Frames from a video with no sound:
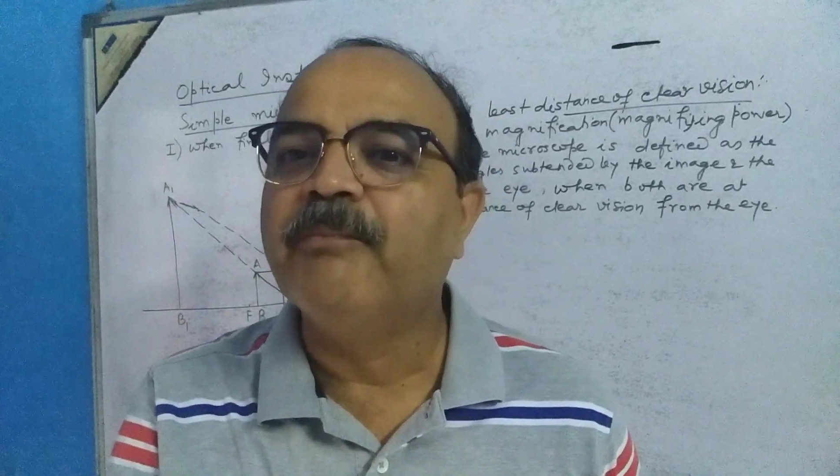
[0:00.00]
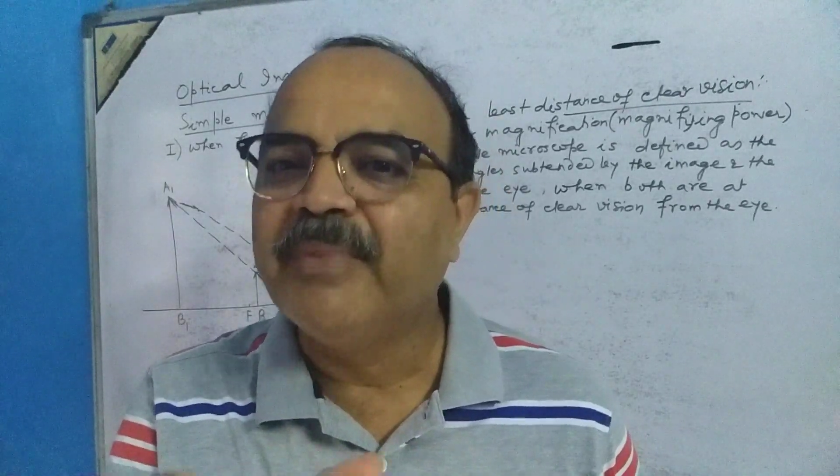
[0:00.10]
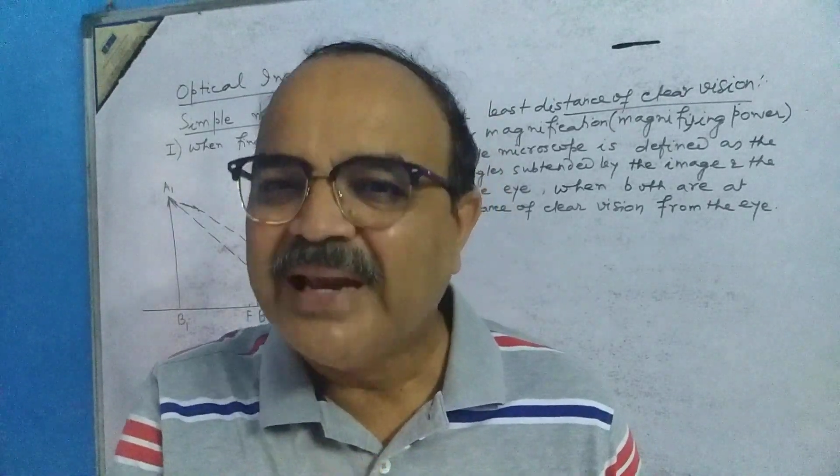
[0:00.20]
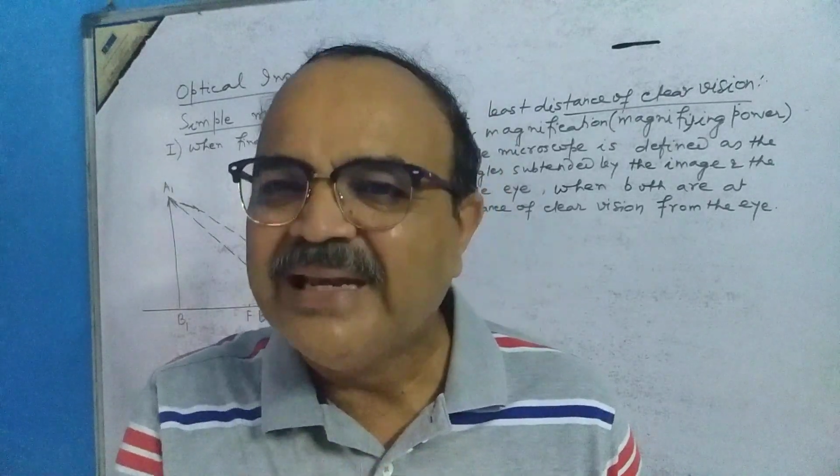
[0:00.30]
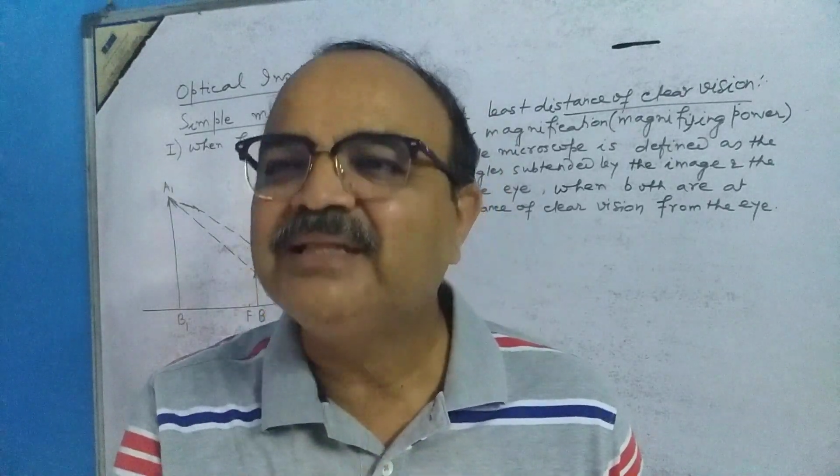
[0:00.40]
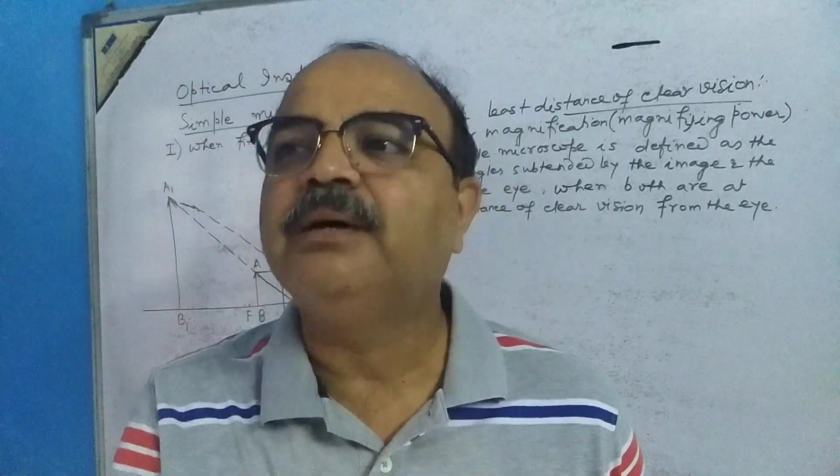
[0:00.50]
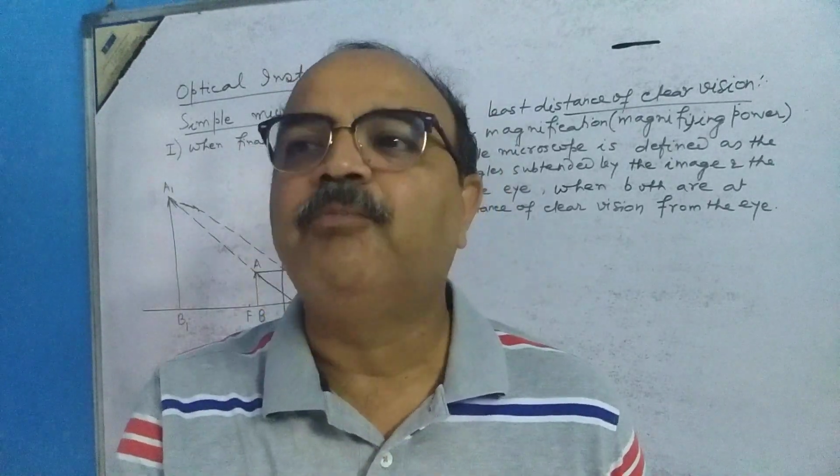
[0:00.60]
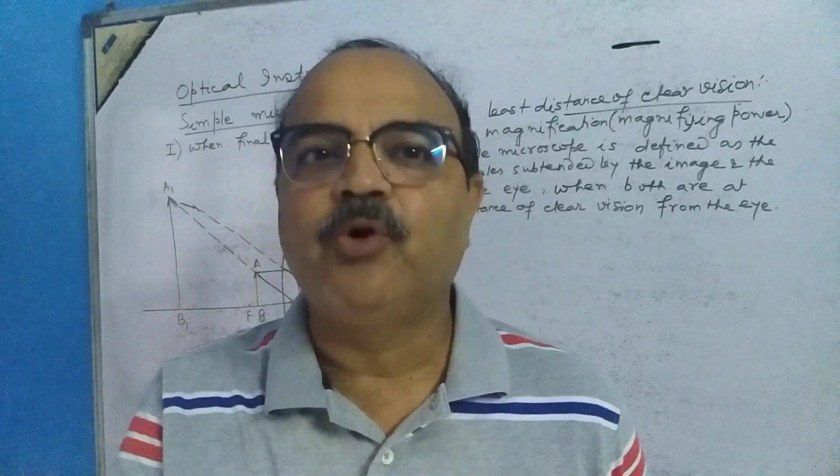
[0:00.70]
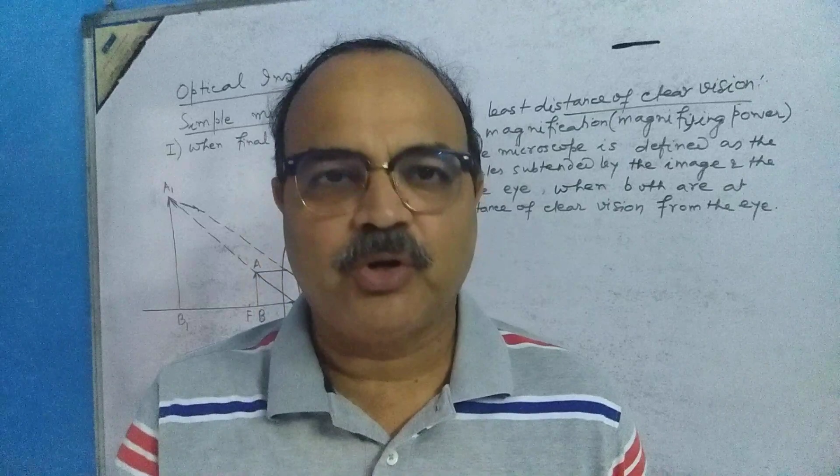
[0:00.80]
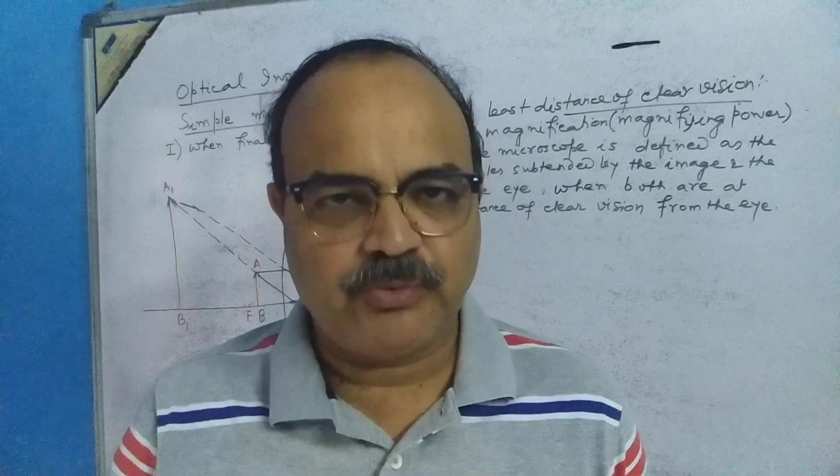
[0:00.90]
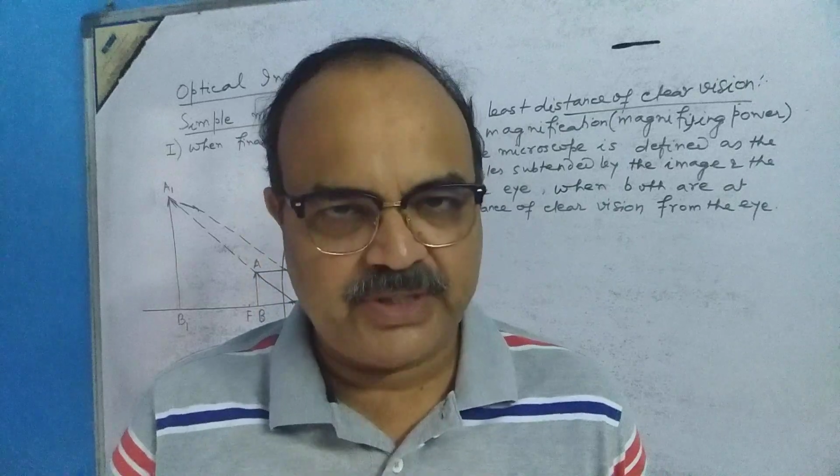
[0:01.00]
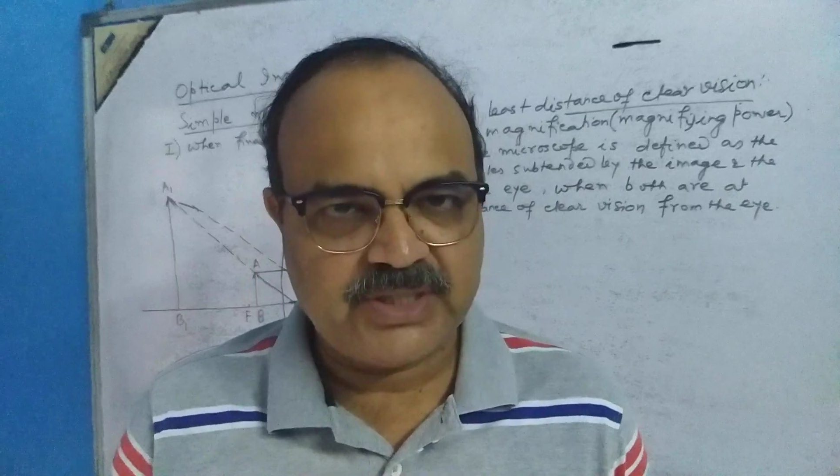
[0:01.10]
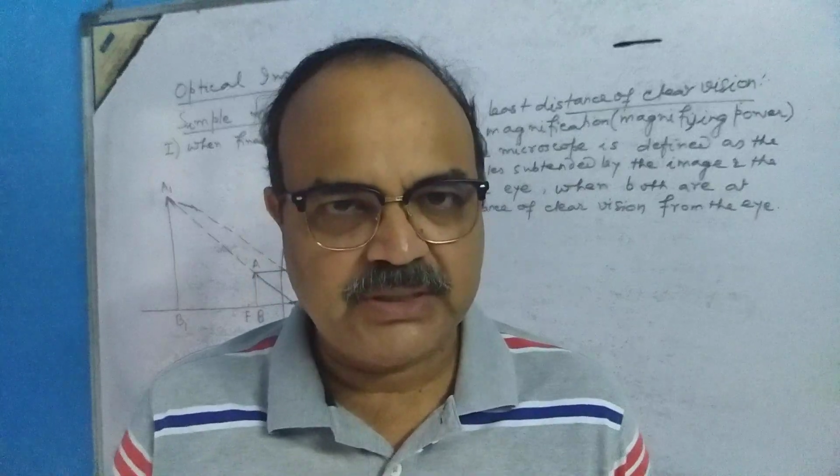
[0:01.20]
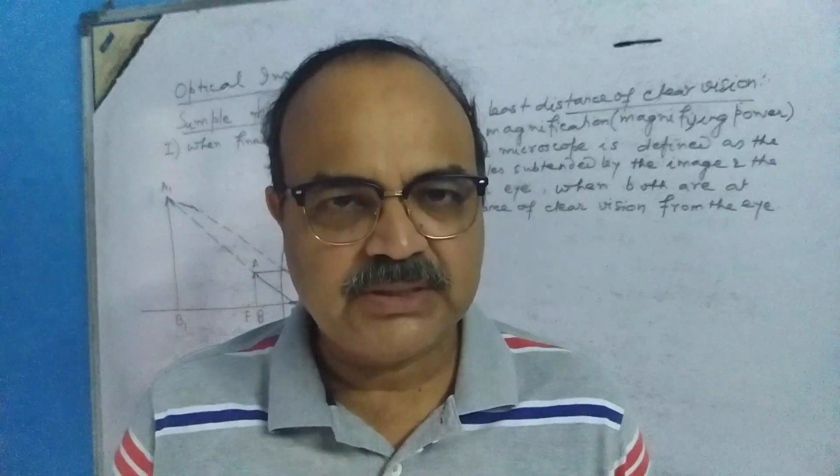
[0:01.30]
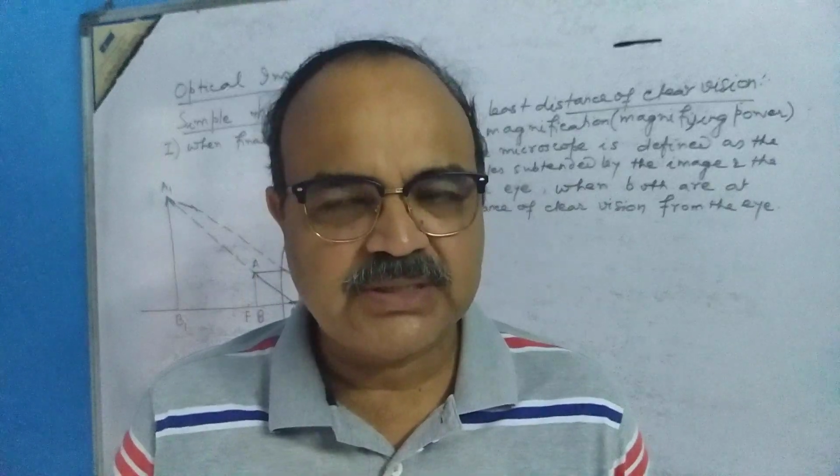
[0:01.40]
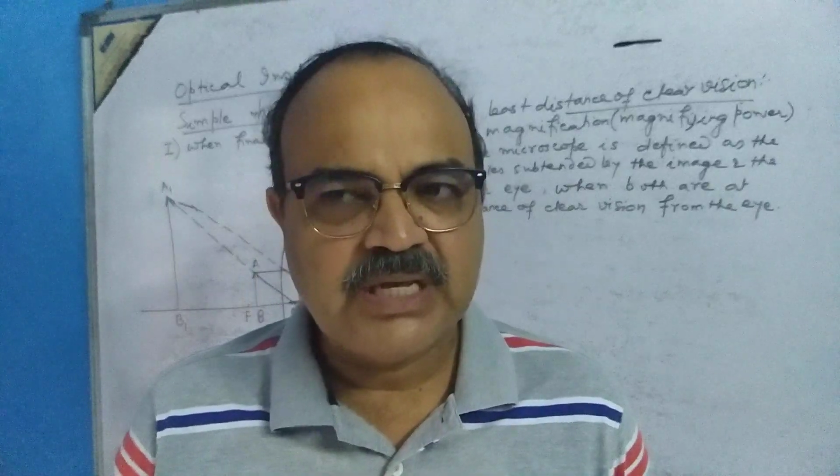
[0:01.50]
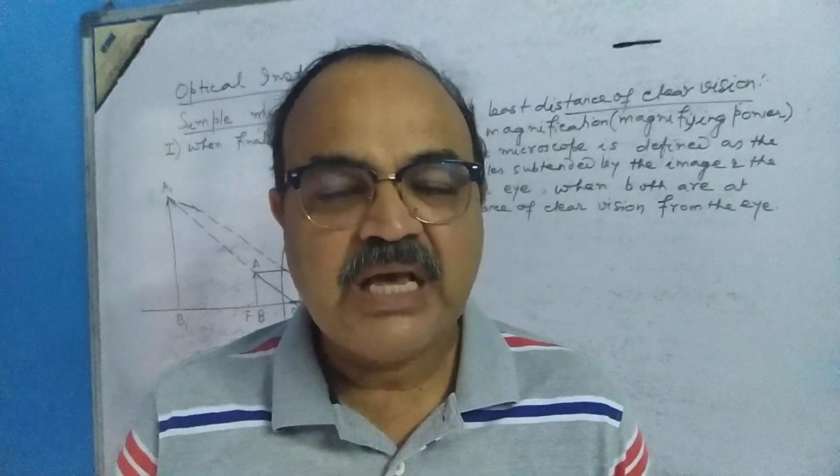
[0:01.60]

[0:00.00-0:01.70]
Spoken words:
mainly the board questions.